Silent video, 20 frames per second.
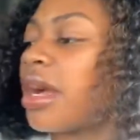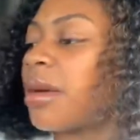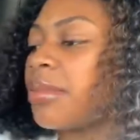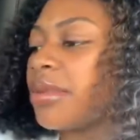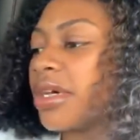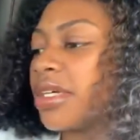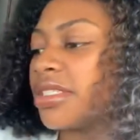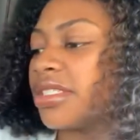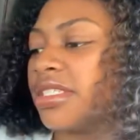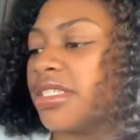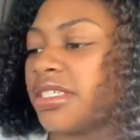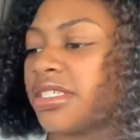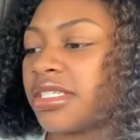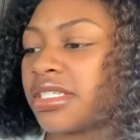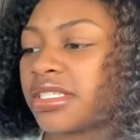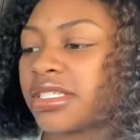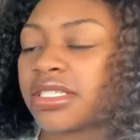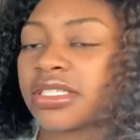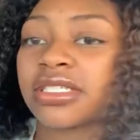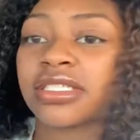brought
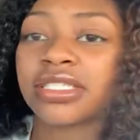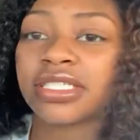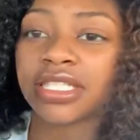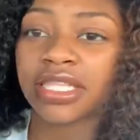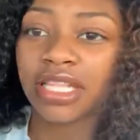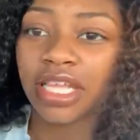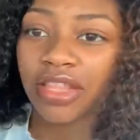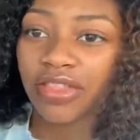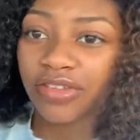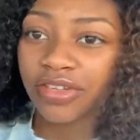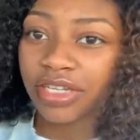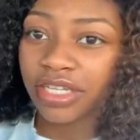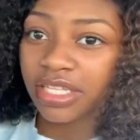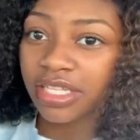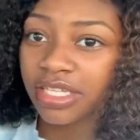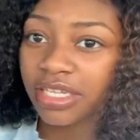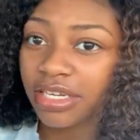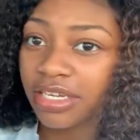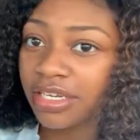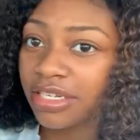this. It's leather
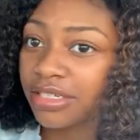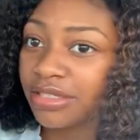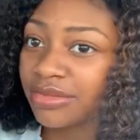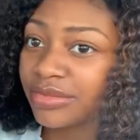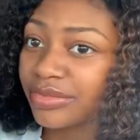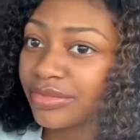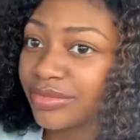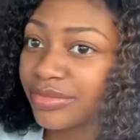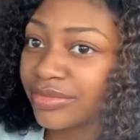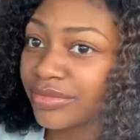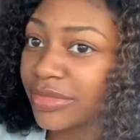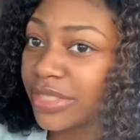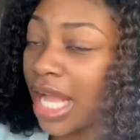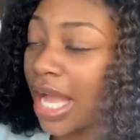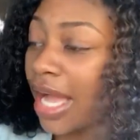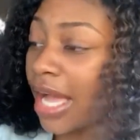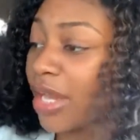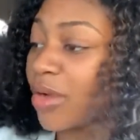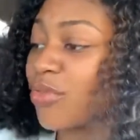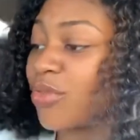cleaner. I
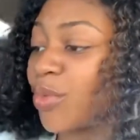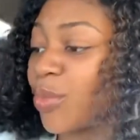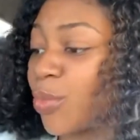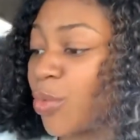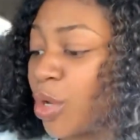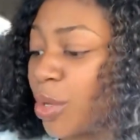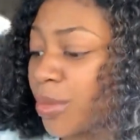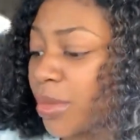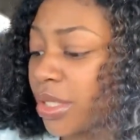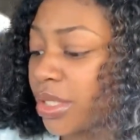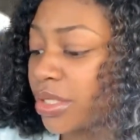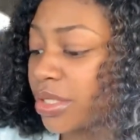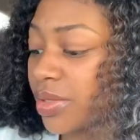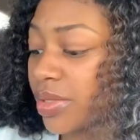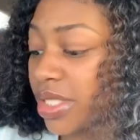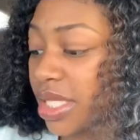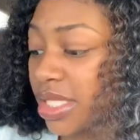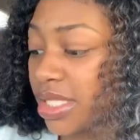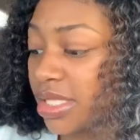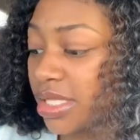got it from Walmart. It was
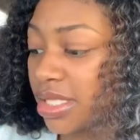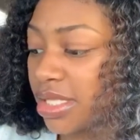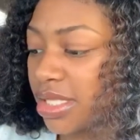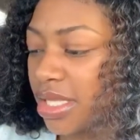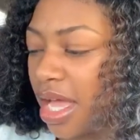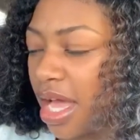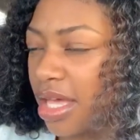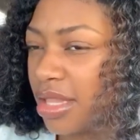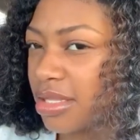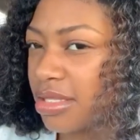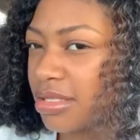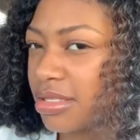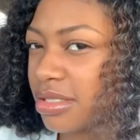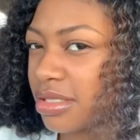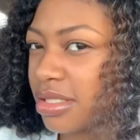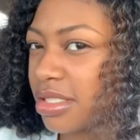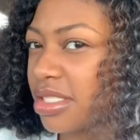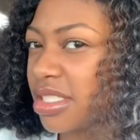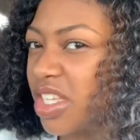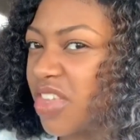like six dollars
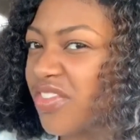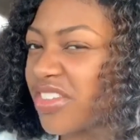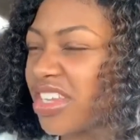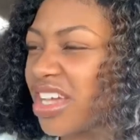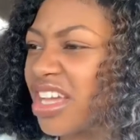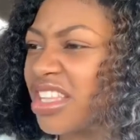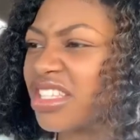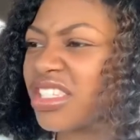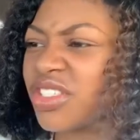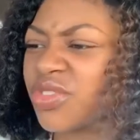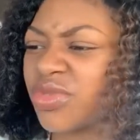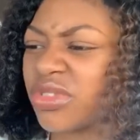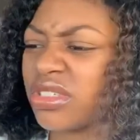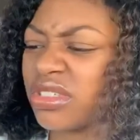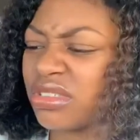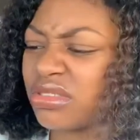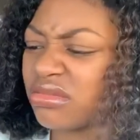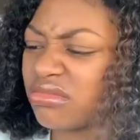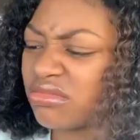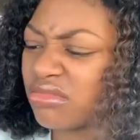or seven dollars, one of
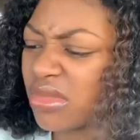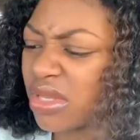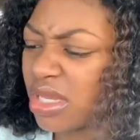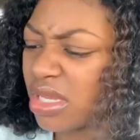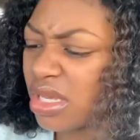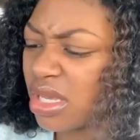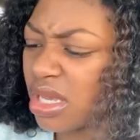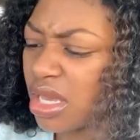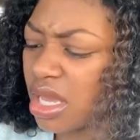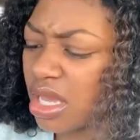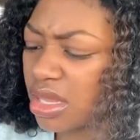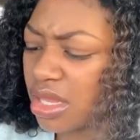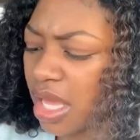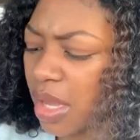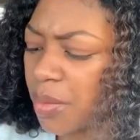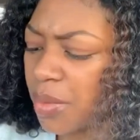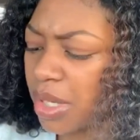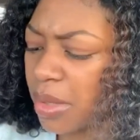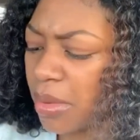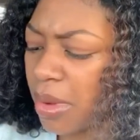them. And like
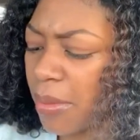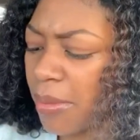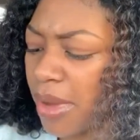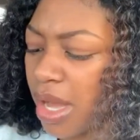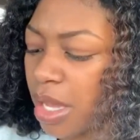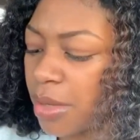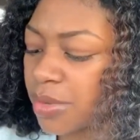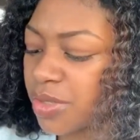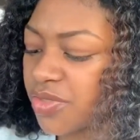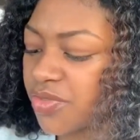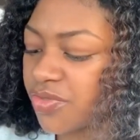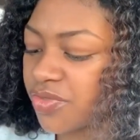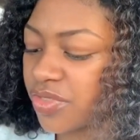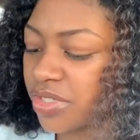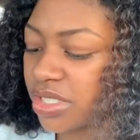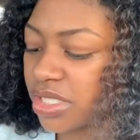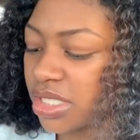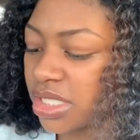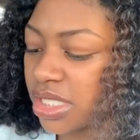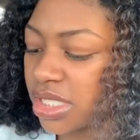one of my mom's
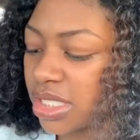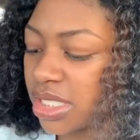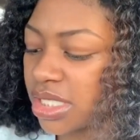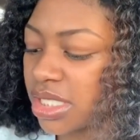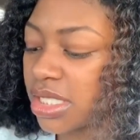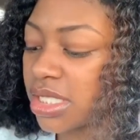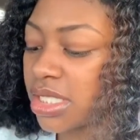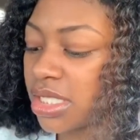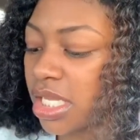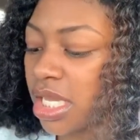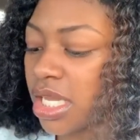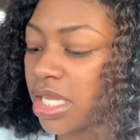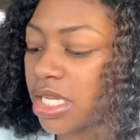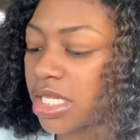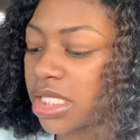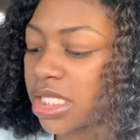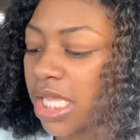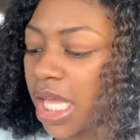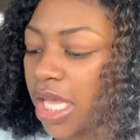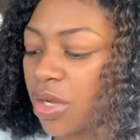friends said,
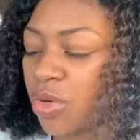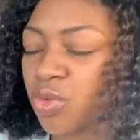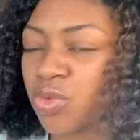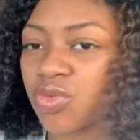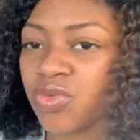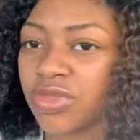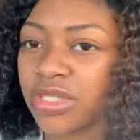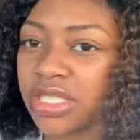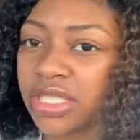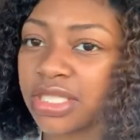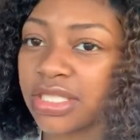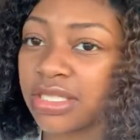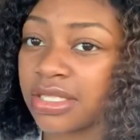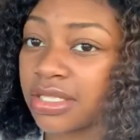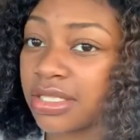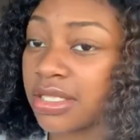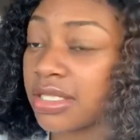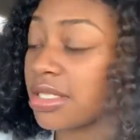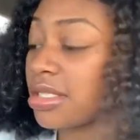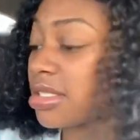it's like really
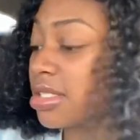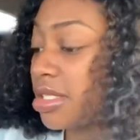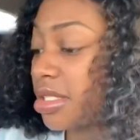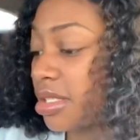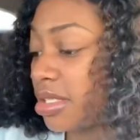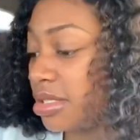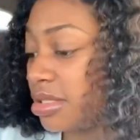good to